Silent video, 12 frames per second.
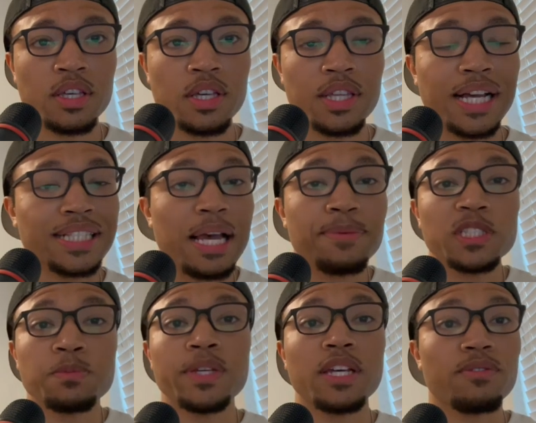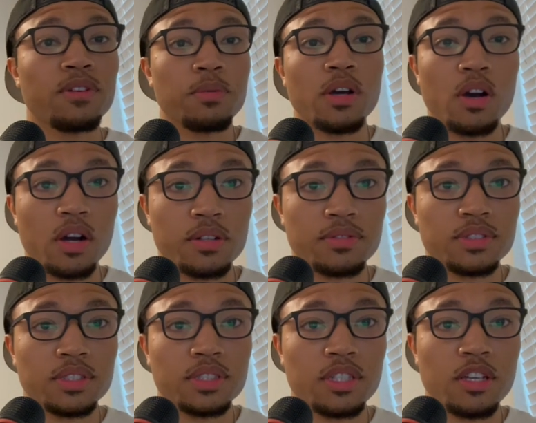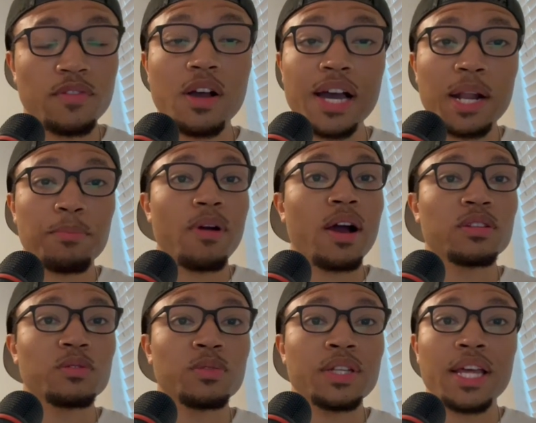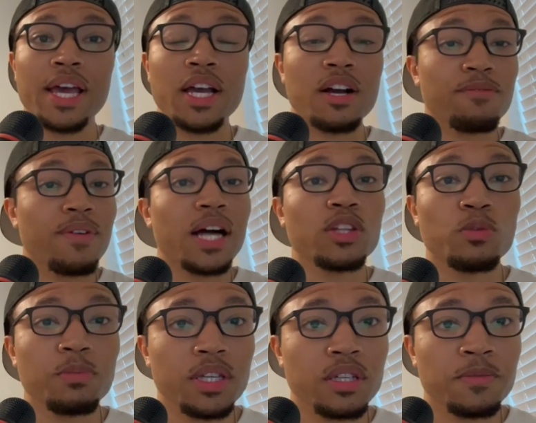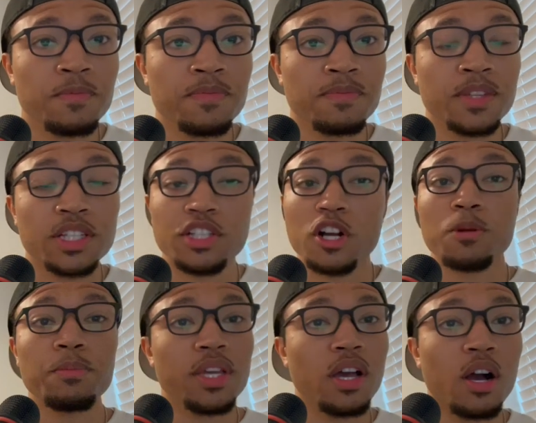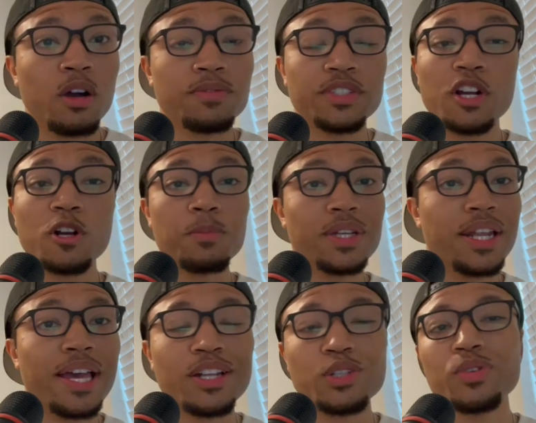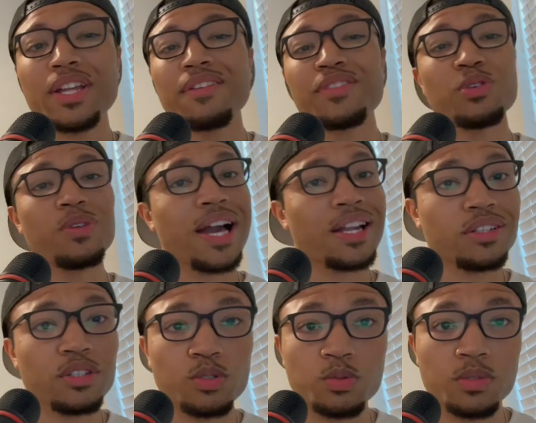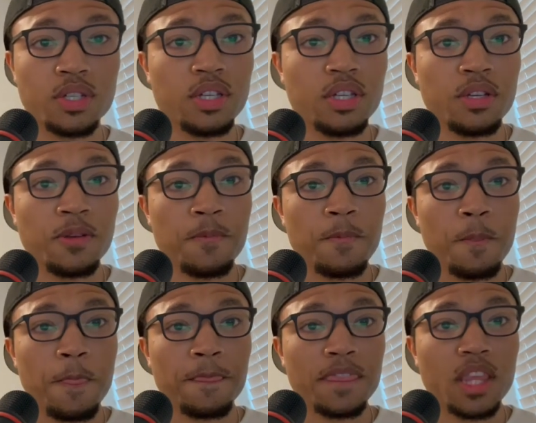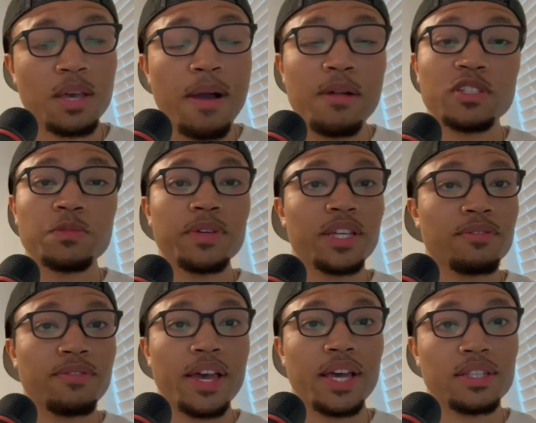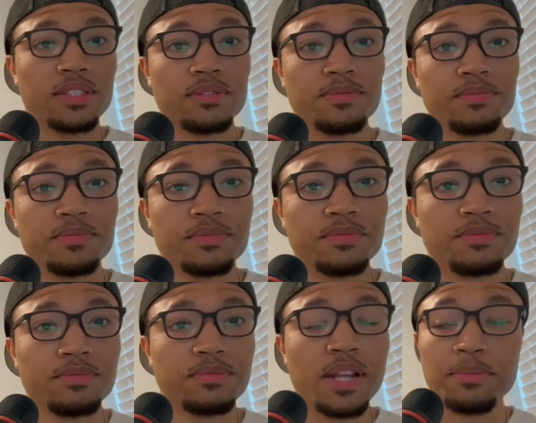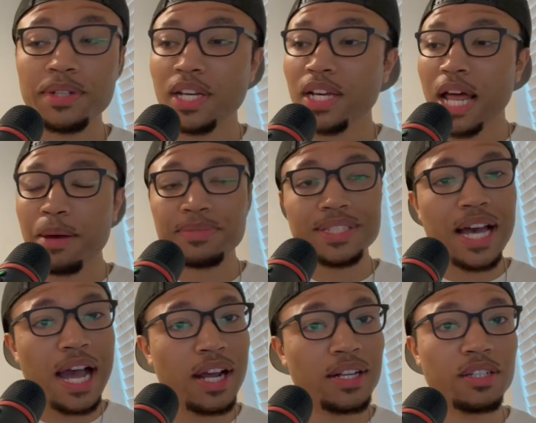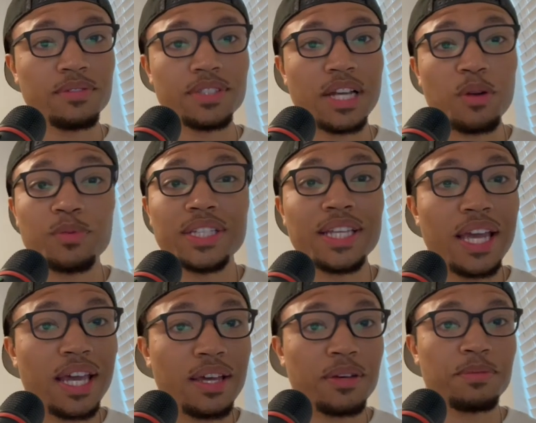Like I said, I'm just speaking from the heart. If y'all got a problem with it, hey, unfollow me, turn me off, turn me down, do whatever you got to do. But I'm just speaking facts. I'm done. I'm tired of it. I really am.